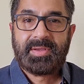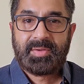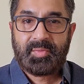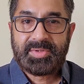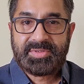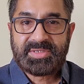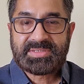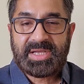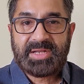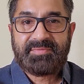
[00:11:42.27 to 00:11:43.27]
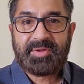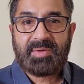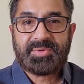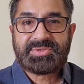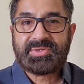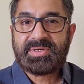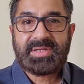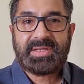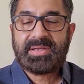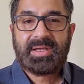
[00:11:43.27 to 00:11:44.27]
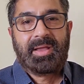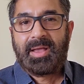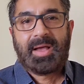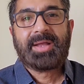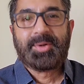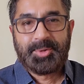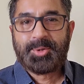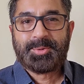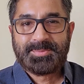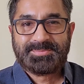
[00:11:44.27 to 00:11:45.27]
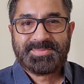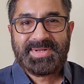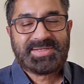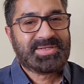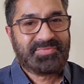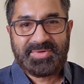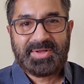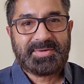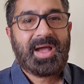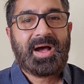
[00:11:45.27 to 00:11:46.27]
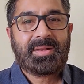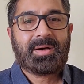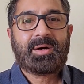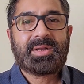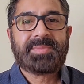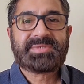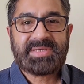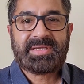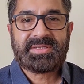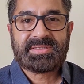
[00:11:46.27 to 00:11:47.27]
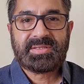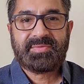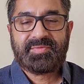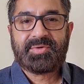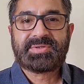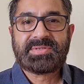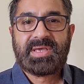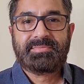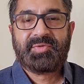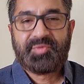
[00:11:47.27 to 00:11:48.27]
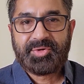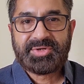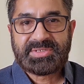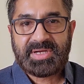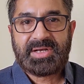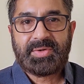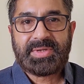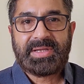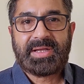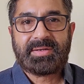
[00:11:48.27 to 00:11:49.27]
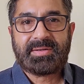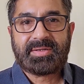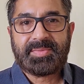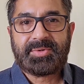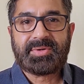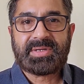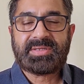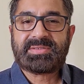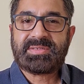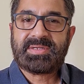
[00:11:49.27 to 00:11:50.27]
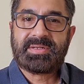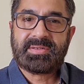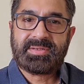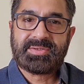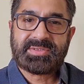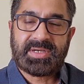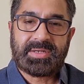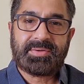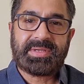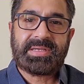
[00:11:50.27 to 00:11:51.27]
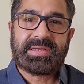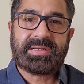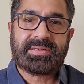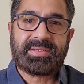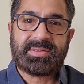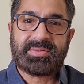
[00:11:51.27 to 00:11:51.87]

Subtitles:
With this kind of an opportunity, I don't know, it is difficult. All I'm saying is, folks, before you start looking at cryptocurrency and you start looking at